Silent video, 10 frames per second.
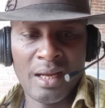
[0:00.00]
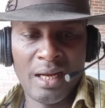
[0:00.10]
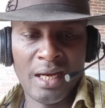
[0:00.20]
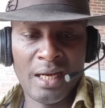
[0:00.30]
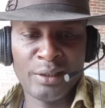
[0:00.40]

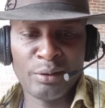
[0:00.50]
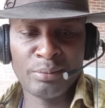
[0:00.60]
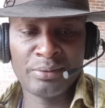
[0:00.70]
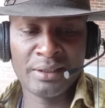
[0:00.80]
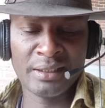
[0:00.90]
and
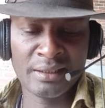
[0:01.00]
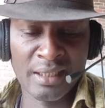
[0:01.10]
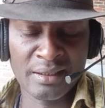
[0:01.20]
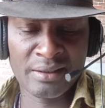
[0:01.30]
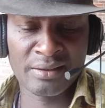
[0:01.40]
hopefully
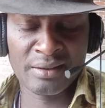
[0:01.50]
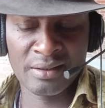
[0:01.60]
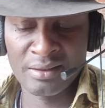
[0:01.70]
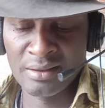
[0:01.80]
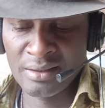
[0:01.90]
that is
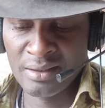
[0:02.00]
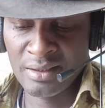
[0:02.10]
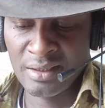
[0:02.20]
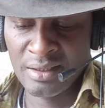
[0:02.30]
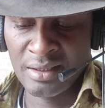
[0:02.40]
a
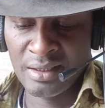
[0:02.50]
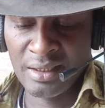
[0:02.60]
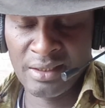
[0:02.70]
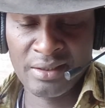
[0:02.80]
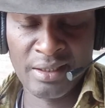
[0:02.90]

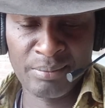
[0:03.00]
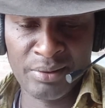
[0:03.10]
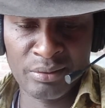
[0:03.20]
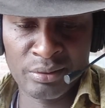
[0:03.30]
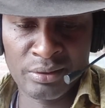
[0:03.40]
step
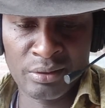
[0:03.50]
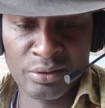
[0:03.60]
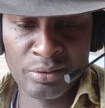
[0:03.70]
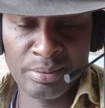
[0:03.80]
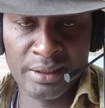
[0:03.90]
that will
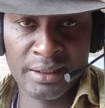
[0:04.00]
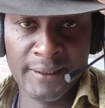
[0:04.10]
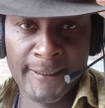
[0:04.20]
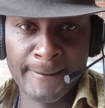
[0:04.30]
also be